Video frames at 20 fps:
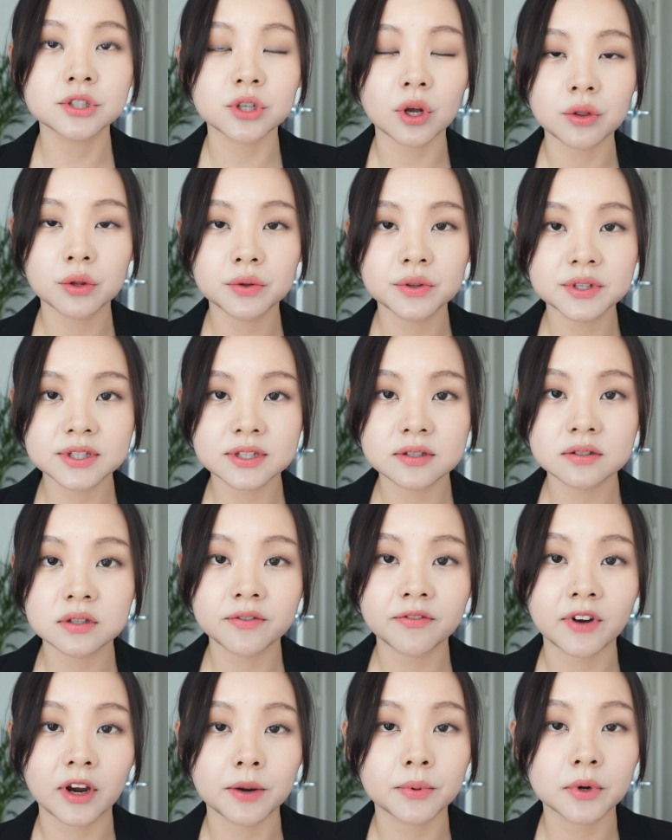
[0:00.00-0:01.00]
Although this is a
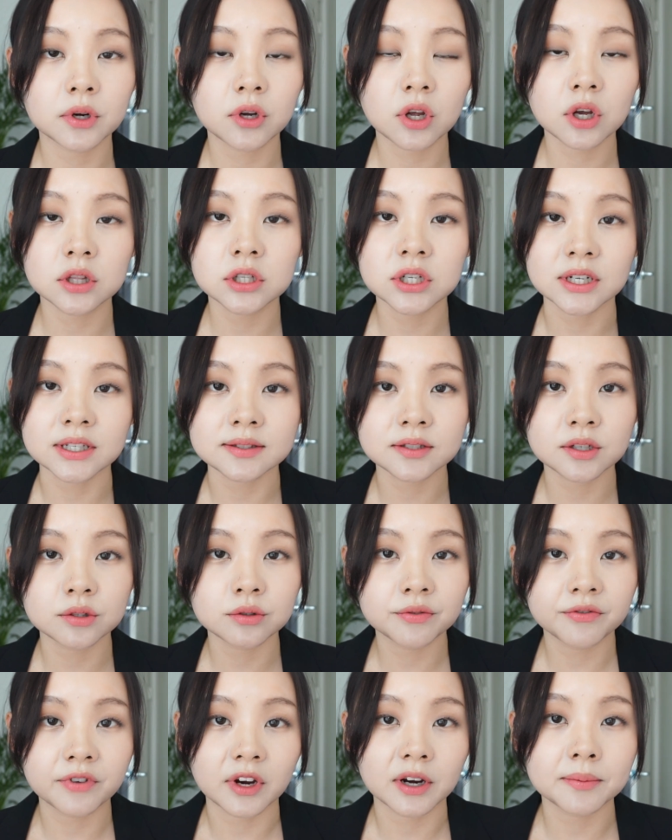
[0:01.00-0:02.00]
vibrant color, it's not
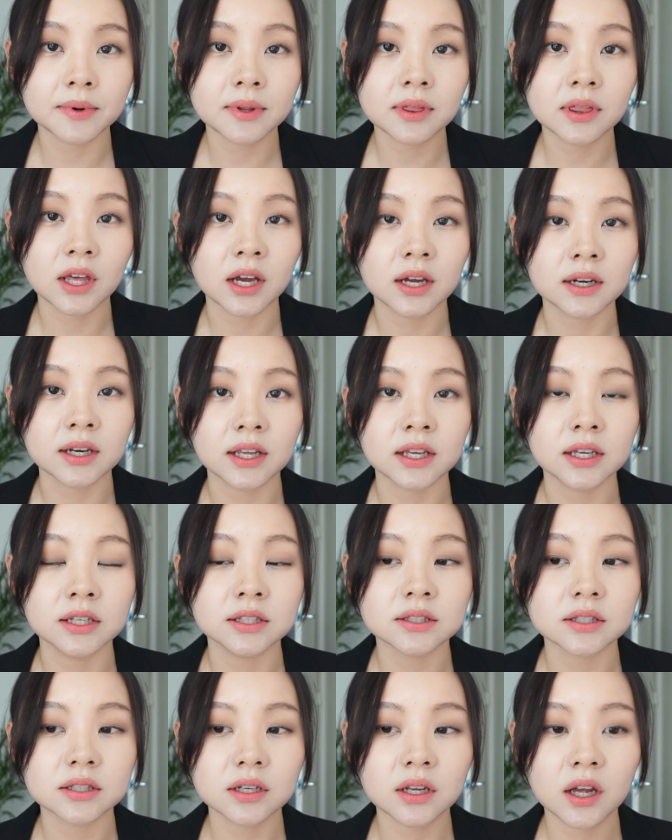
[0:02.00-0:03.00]
too vibrant that
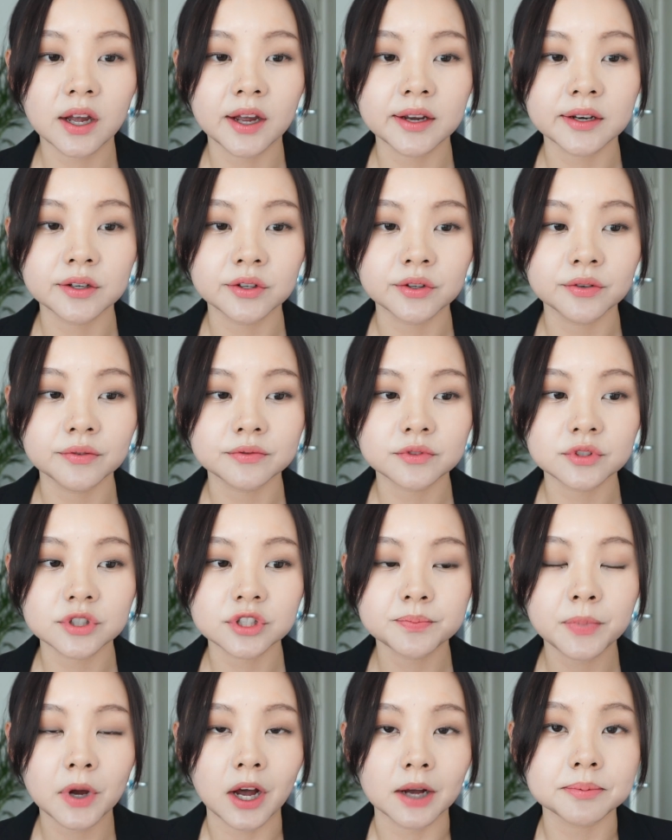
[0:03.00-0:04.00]
it kind of
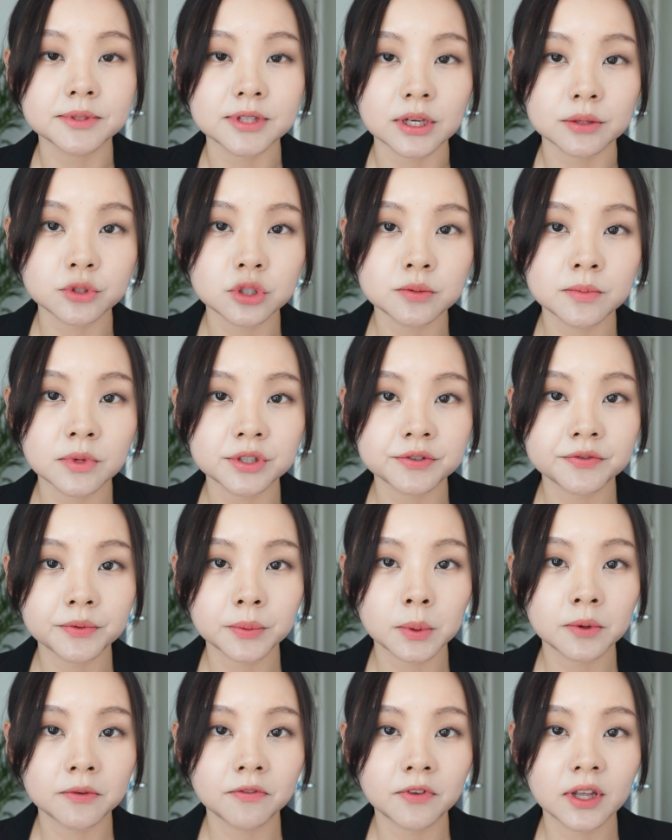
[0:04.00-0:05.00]
just pops out too much from
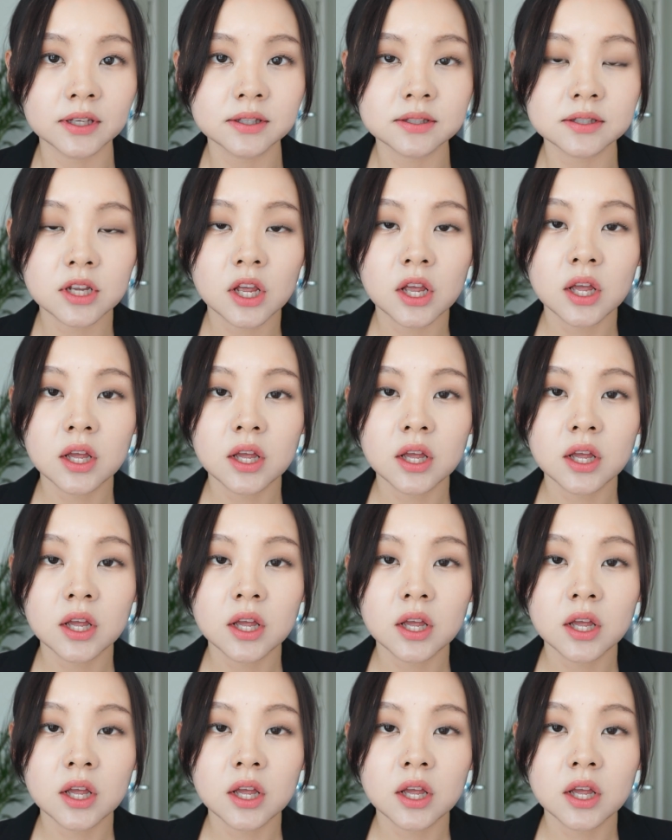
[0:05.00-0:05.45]
your face.